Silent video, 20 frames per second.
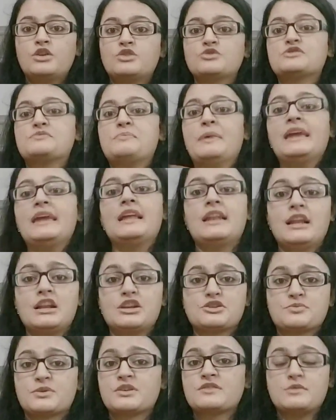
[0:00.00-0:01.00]
to speak in
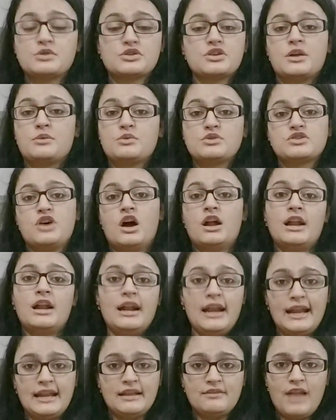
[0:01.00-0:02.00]
English because it was not our
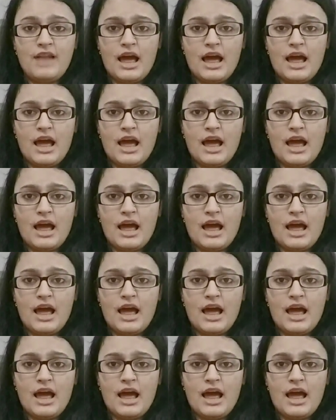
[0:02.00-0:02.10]
native